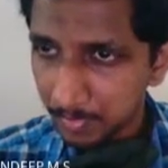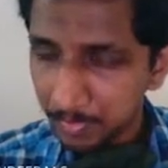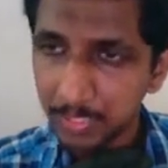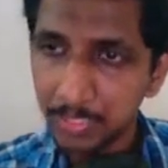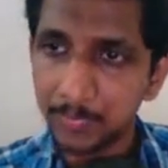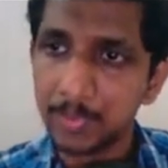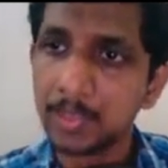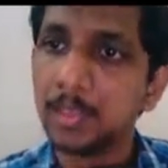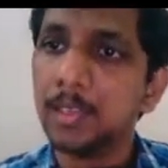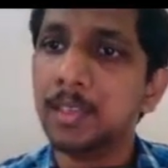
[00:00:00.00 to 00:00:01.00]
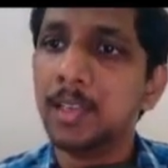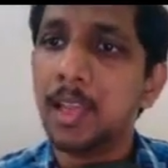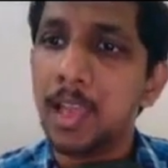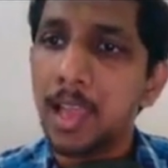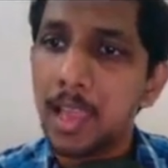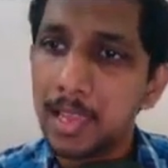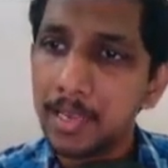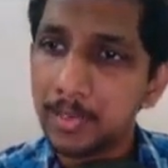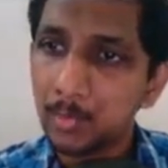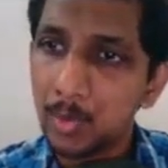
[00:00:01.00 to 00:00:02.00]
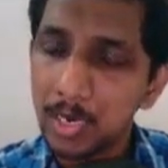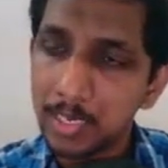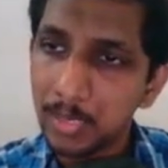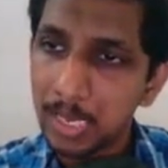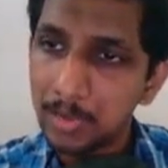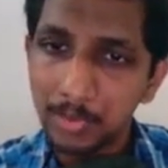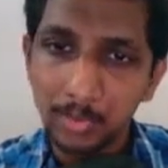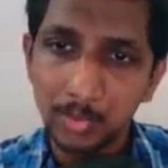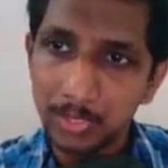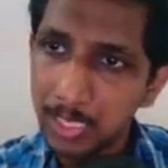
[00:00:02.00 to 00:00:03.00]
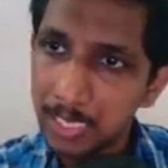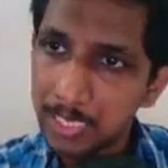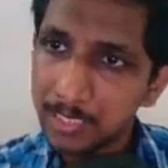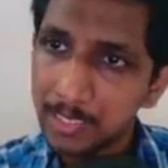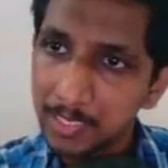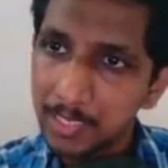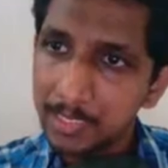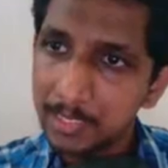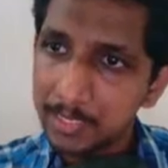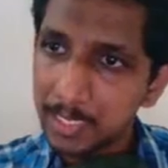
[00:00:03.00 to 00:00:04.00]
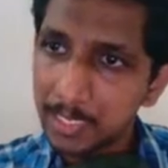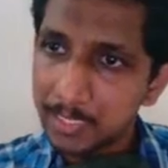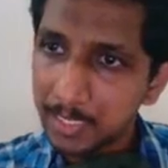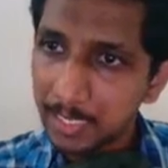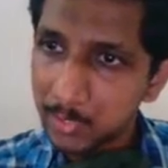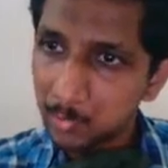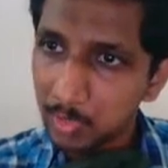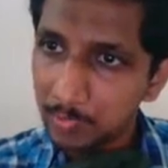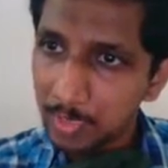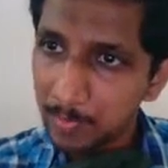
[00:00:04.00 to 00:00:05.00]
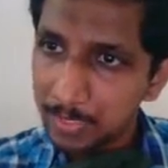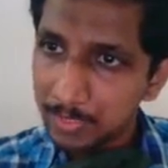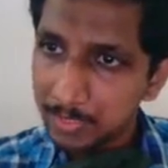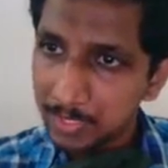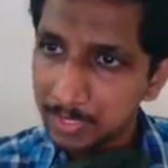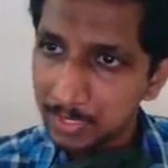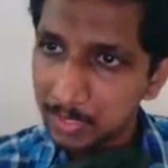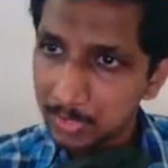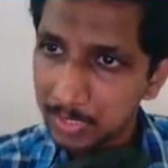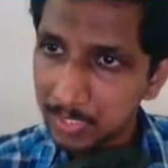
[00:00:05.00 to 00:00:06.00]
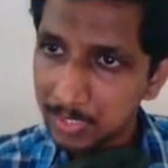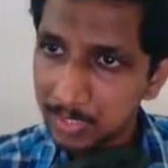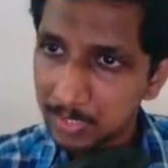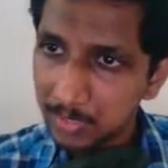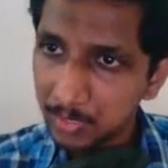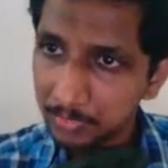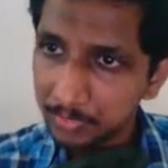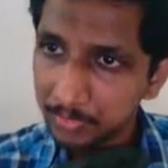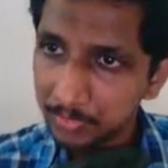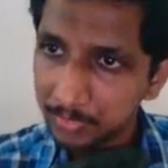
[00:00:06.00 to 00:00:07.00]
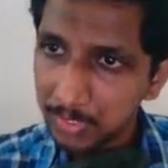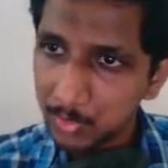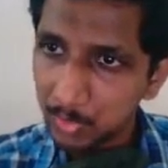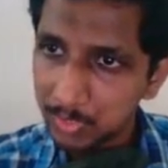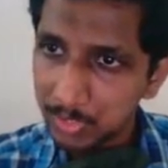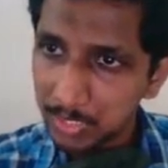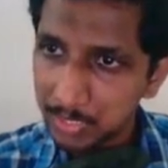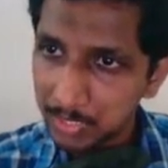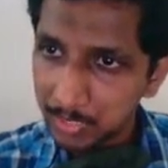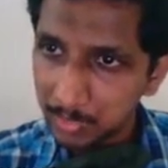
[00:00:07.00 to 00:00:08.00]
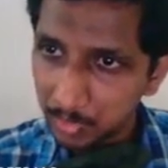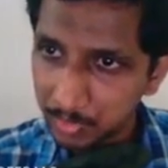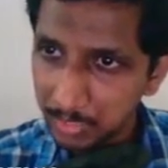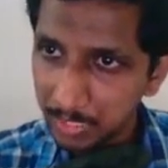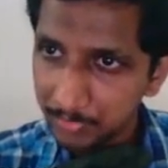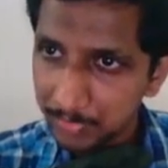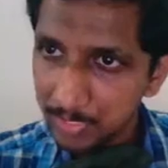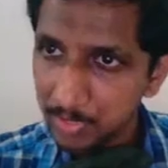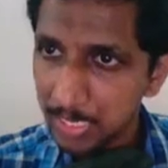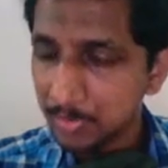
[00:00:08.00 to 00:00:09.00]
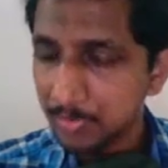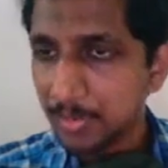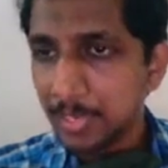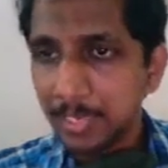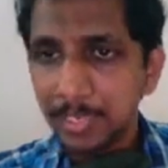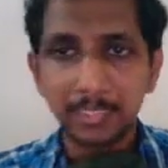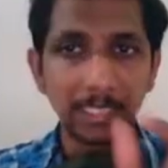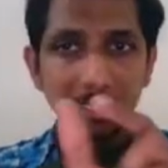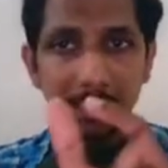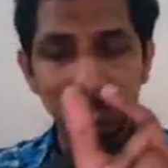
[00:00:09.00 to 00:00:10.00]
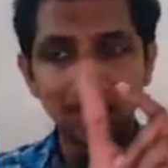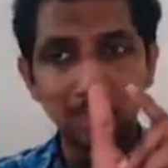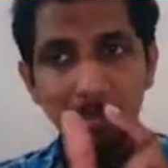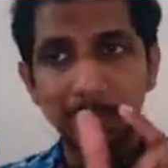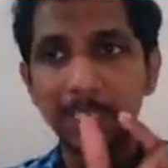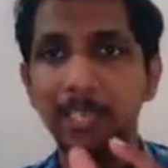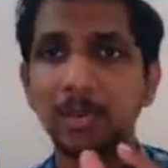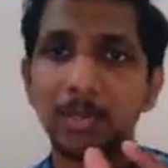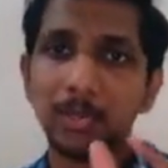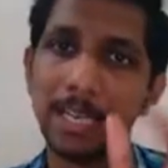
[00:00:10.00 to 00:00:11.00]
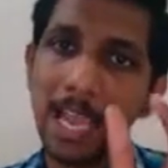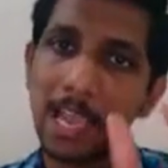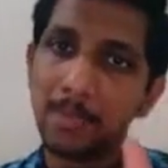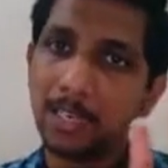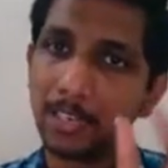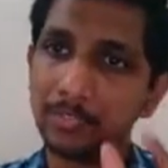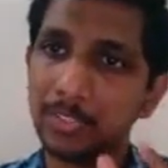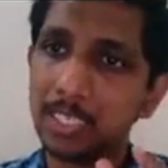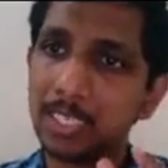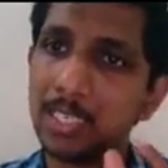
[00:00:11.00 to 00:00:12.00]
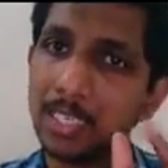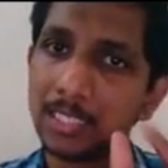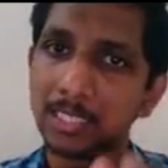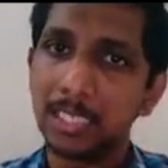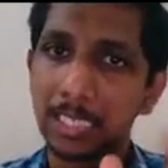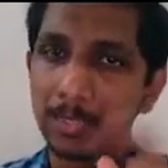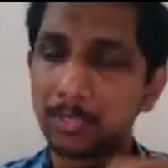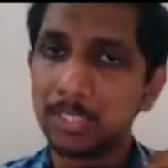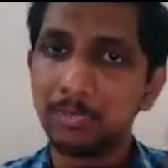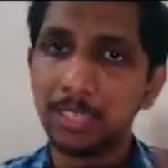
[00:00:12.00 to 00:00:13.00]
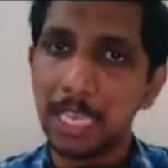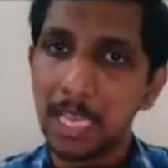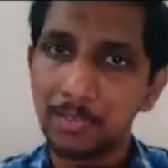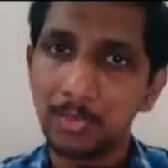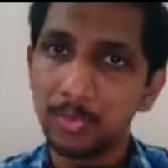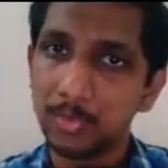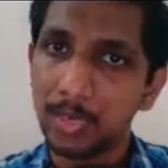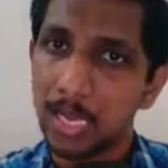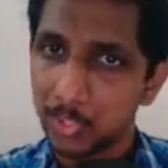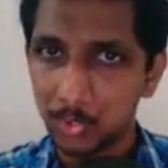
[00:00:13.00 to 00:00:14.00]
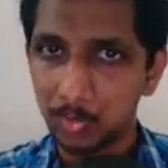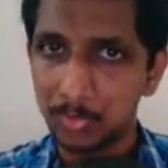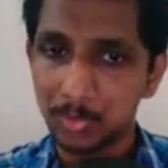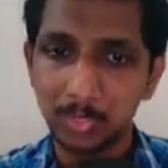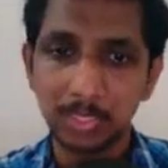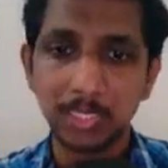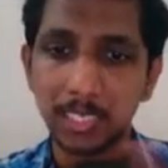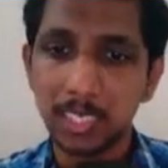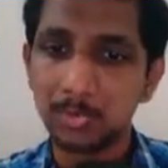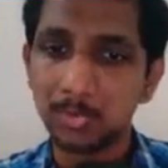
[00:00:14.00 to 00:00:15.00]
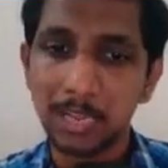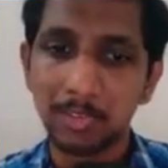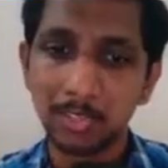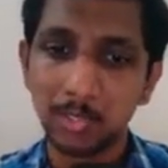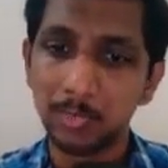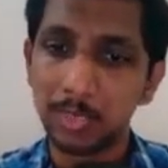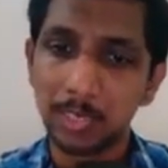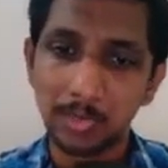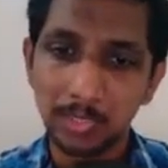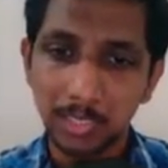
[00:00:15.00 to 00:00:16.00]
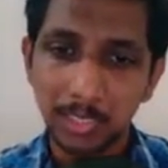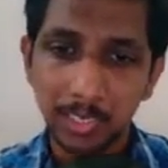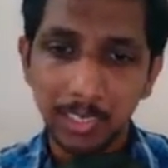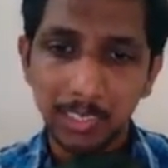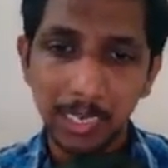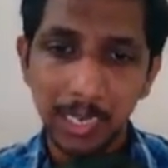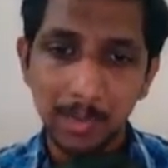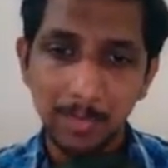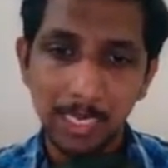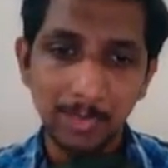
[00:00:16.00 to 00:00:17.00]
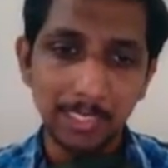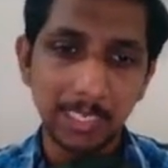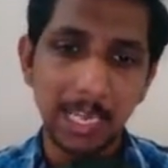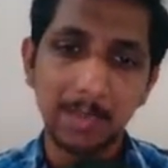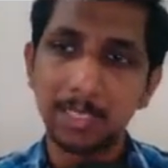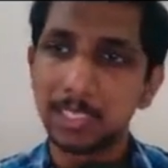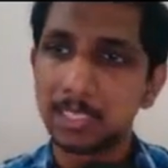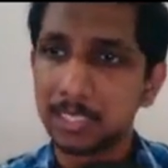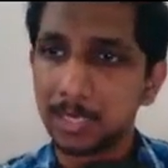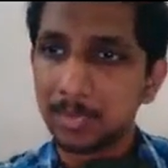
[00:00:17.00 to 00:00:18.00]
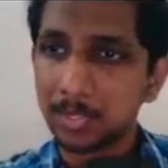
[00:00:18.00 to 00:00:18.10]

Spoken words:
Okay, and what you have to do is that this case x1 will be the center to center distance of this one. Say here on the left side you have a thickness which will be equal to the diameter of the stirrups which we have assumed. So in this case we have assumed around 10 millimeter diameter stirrups.